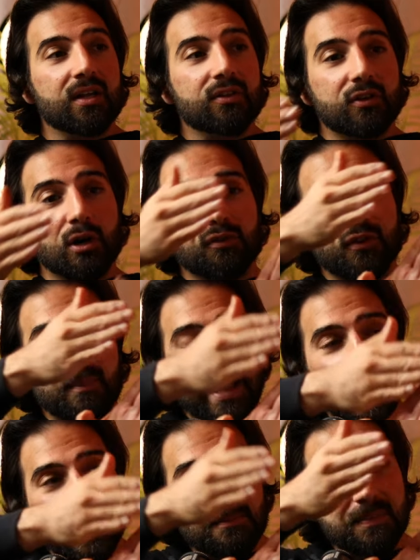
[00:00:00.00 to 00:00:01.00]
to go from
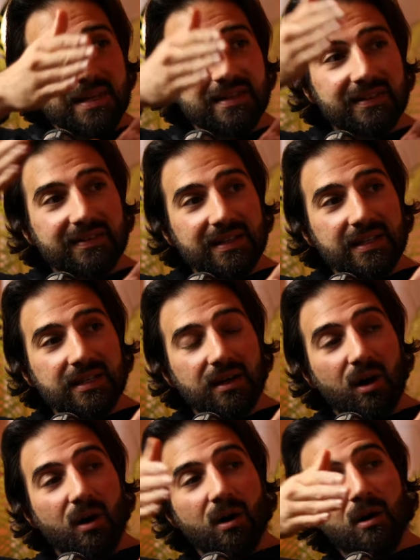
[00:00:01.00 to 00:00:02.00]
A, B, C
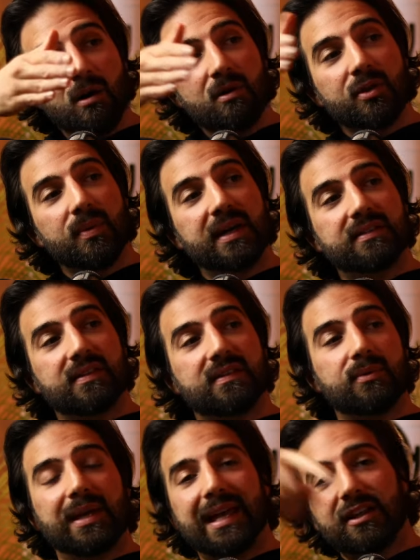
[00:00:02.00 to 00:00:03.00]
all the way to
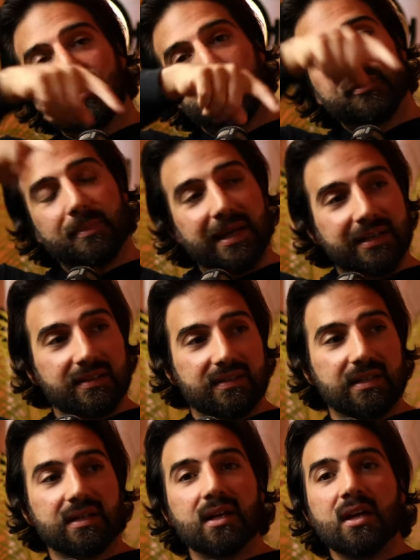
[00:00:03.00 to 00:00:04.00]
Z. We can't jump from A to
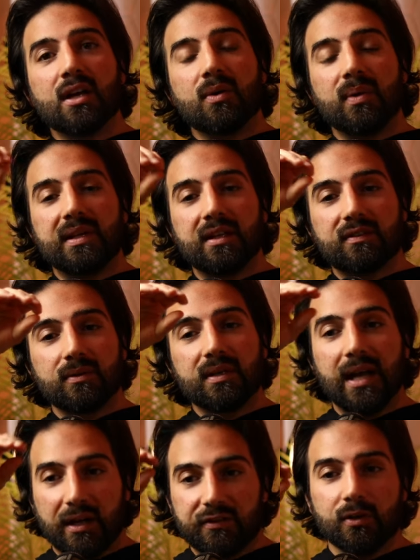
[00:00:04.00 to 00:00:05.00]
Z. We yeah. need to,
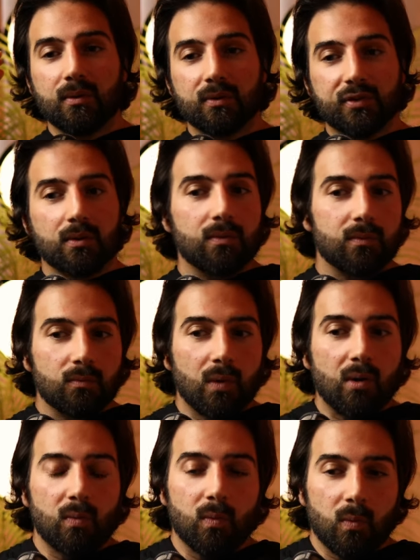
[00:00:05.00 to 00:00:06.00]
yeah. So, so
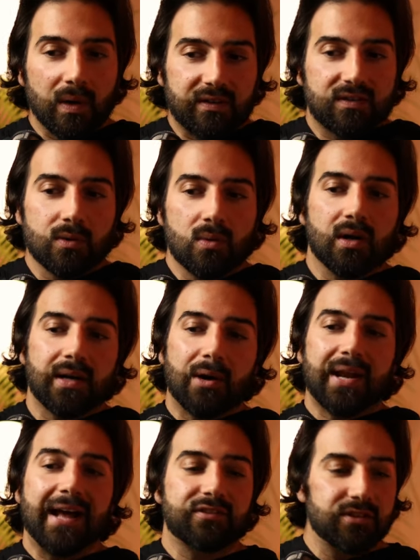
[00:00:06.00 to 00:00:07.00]
what, what's the work? I
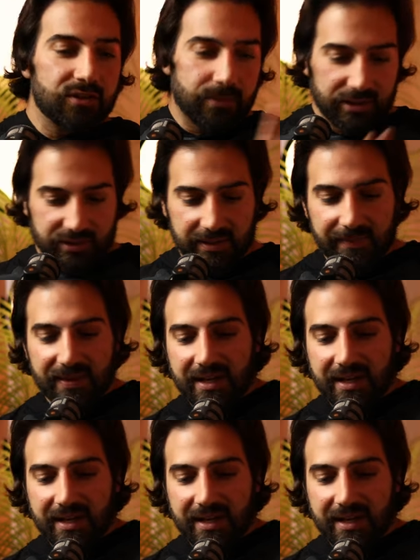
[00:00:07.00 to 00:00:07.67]
would ask you this question